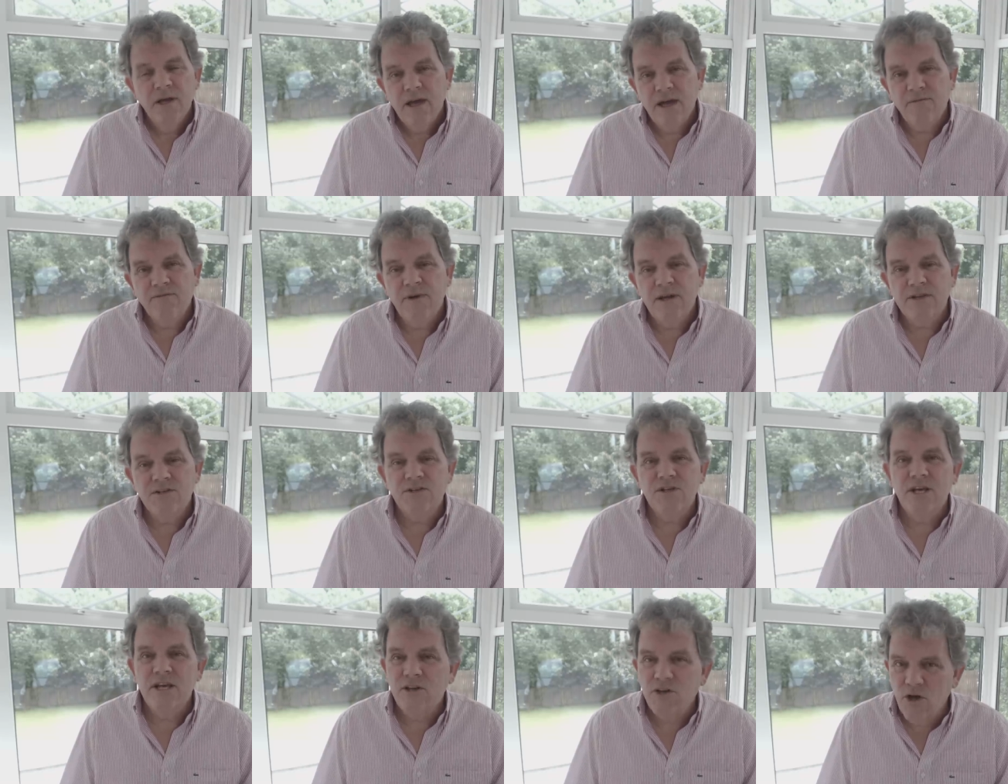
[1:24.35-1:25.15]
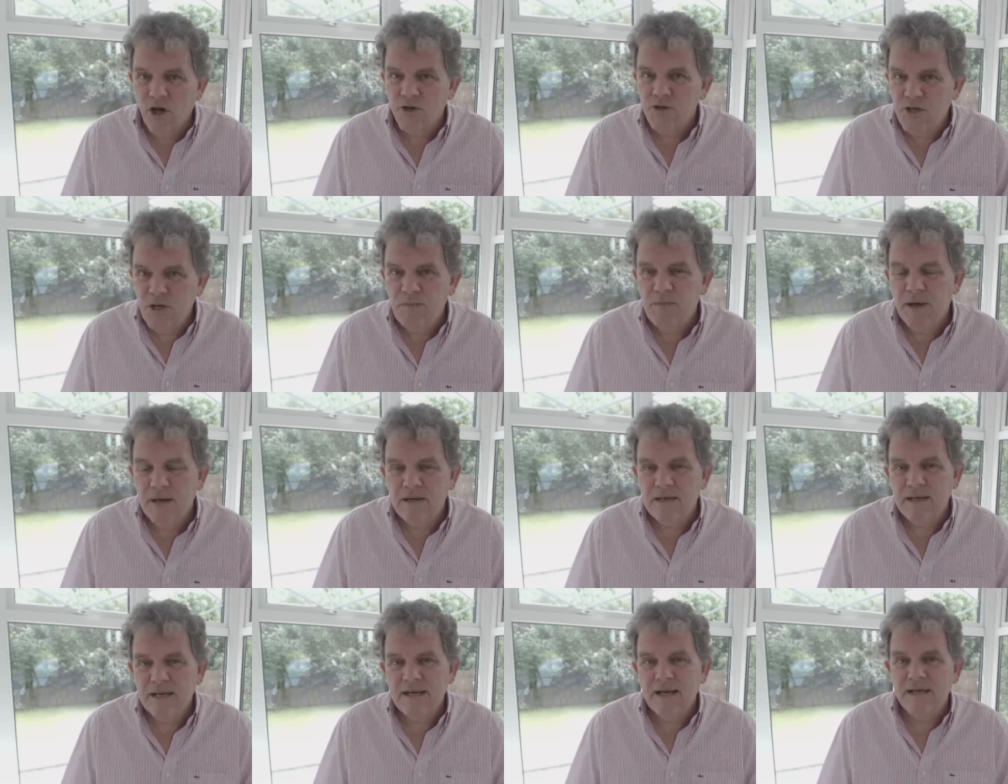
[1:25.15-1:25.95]
if, let's say, a dodgy
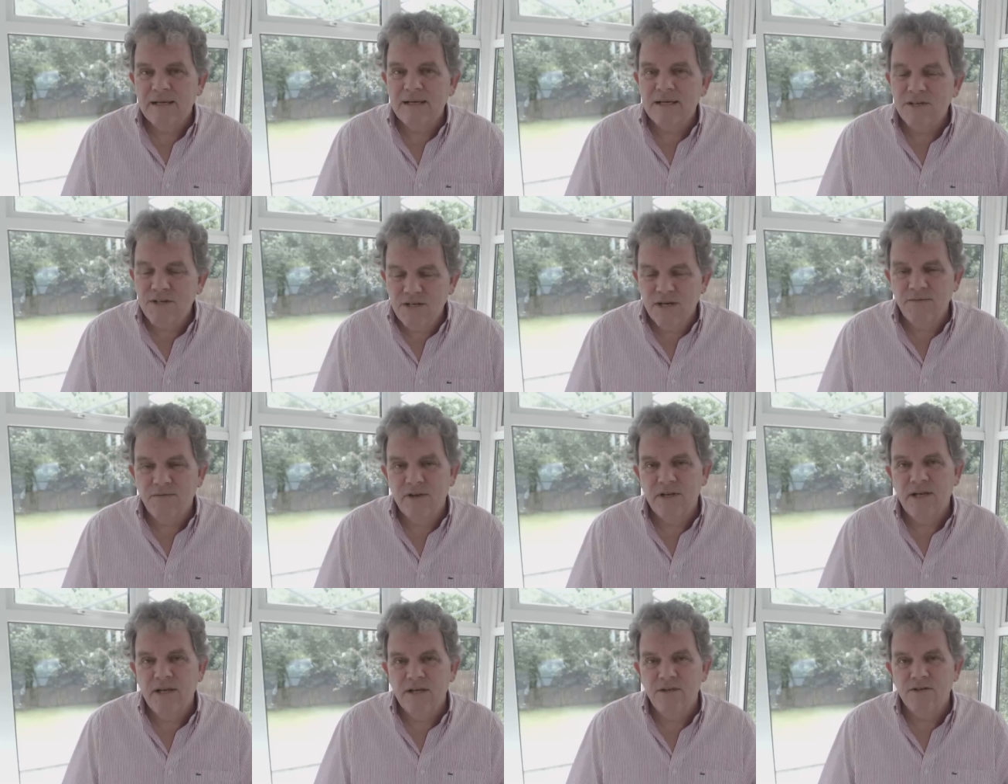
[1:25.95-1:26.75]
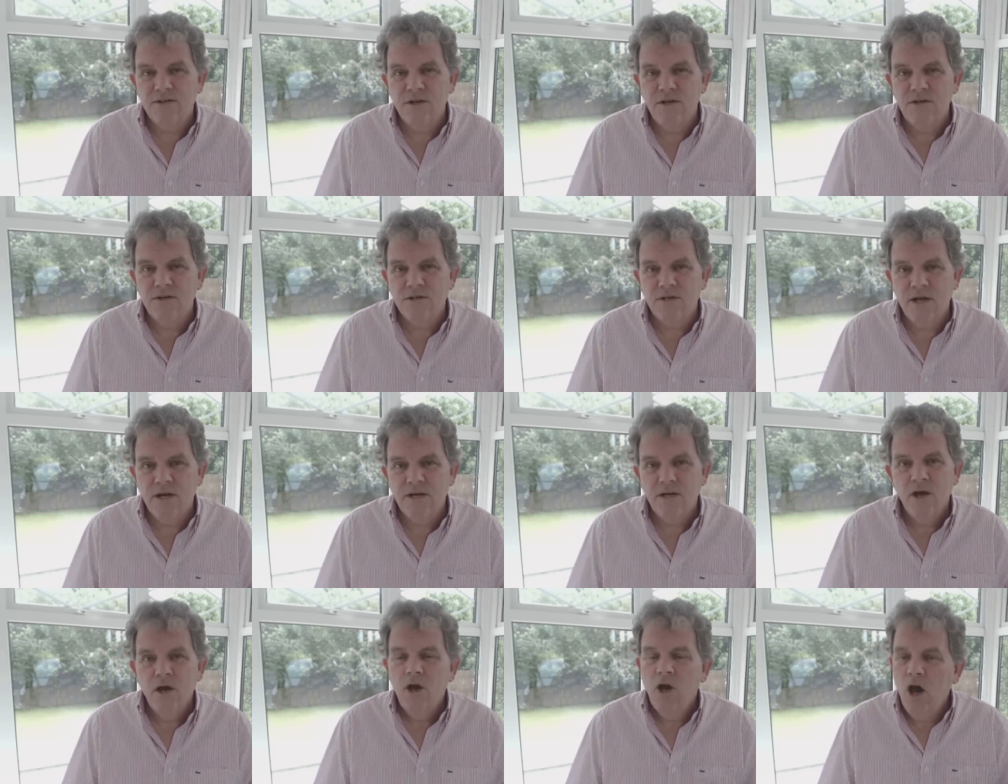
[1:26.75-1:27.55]
penalty is given against his
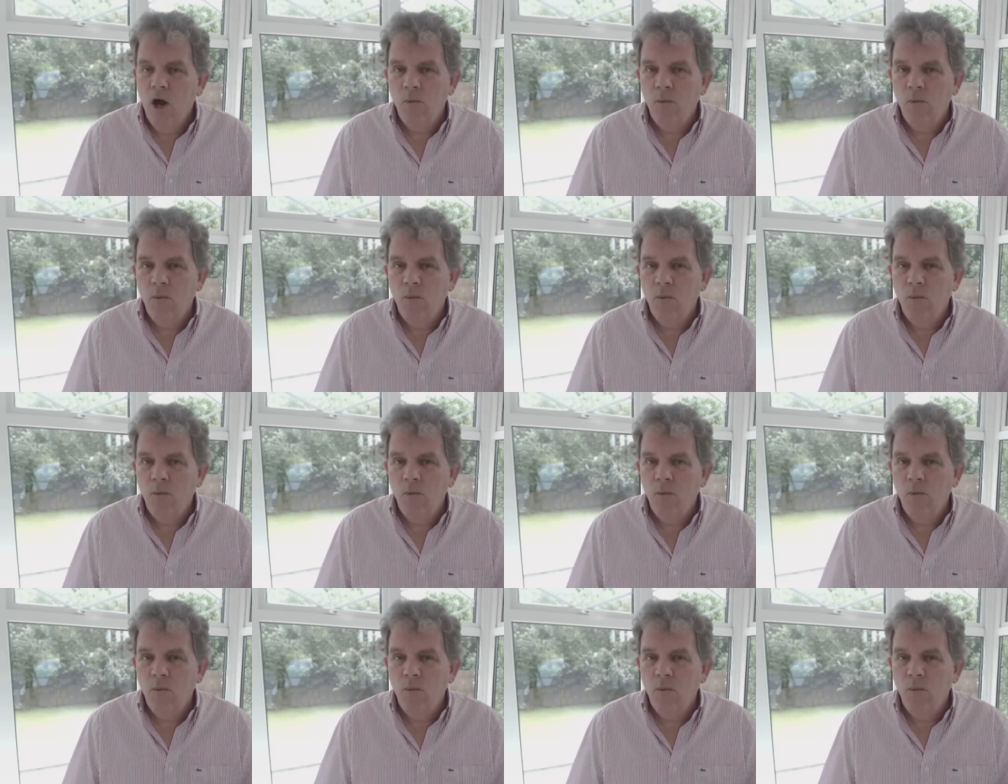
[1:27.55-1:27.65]
side.